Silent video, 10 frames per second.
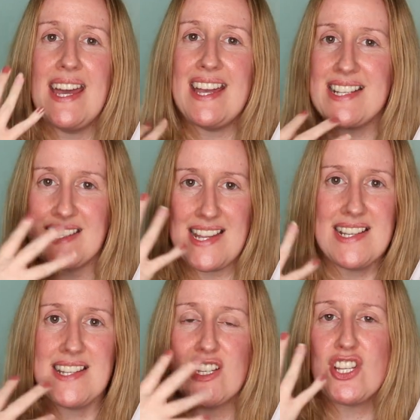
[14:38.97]
it
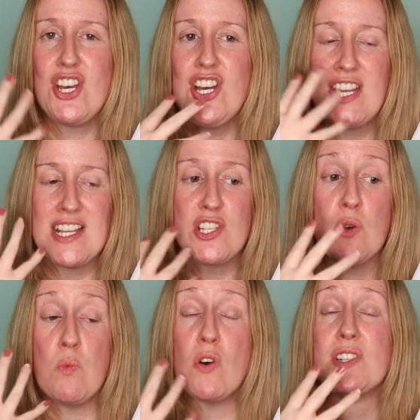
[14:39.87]
did turn
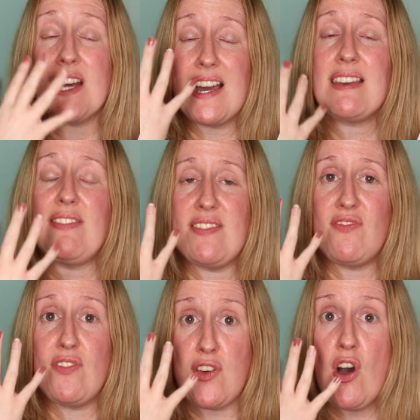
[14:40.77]
into what I
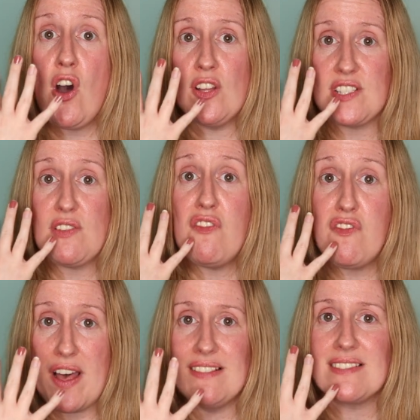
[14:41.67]
thought
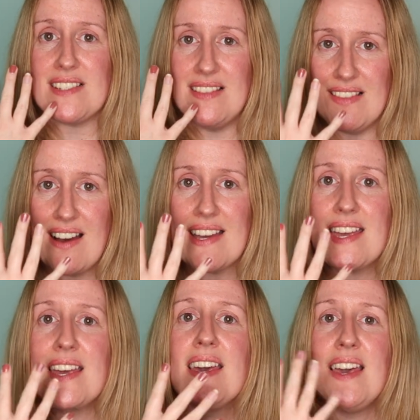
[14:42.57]
felt
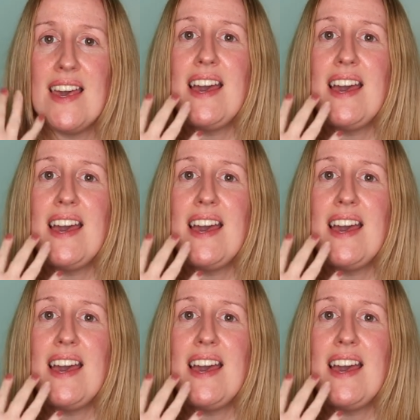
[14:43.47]
like